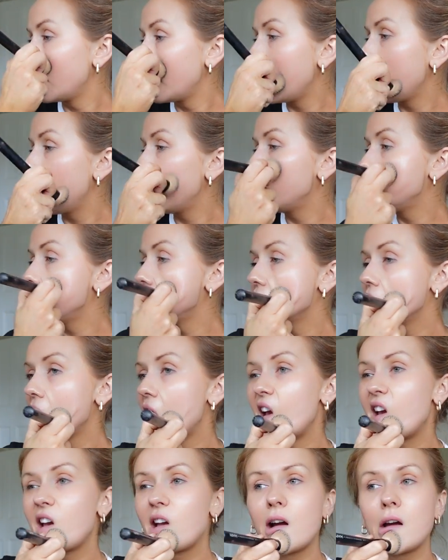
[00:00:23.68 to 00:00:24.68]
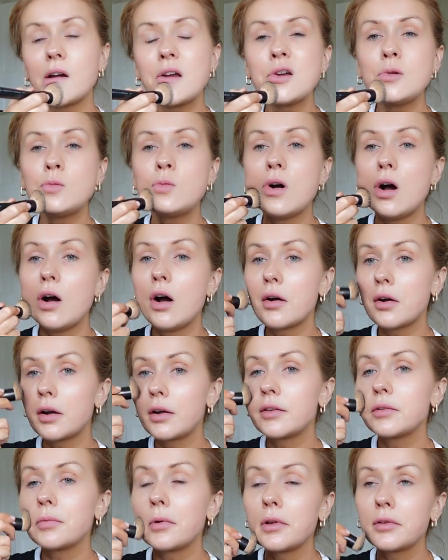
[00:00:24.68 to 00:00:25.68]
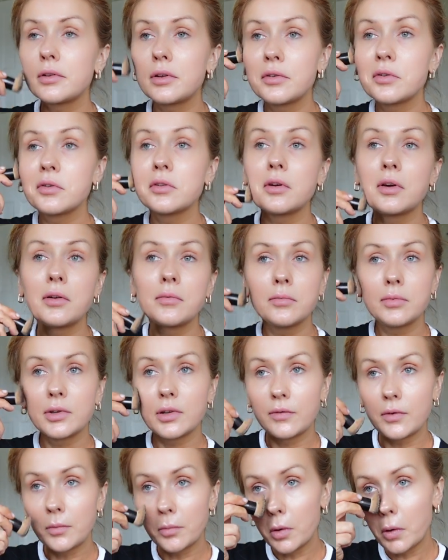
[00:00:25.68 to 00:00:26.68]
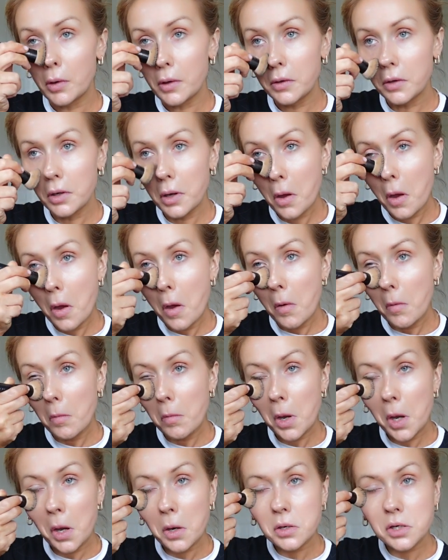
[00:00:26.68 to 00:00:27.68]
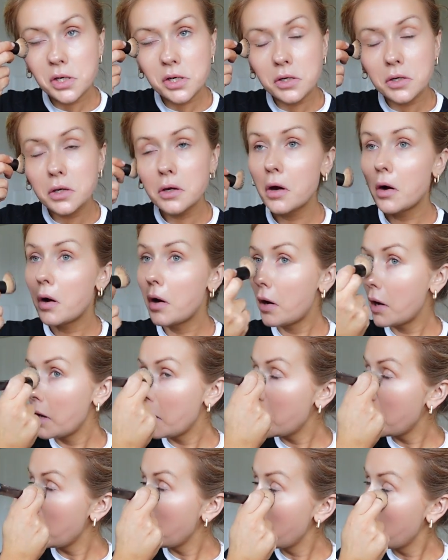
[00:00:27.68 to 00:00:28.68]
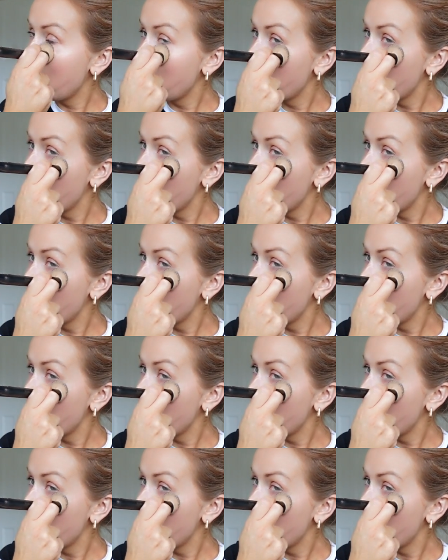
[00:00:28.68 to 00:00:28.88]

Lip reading: like, I could work, I suppose, because I'm self-employed, but I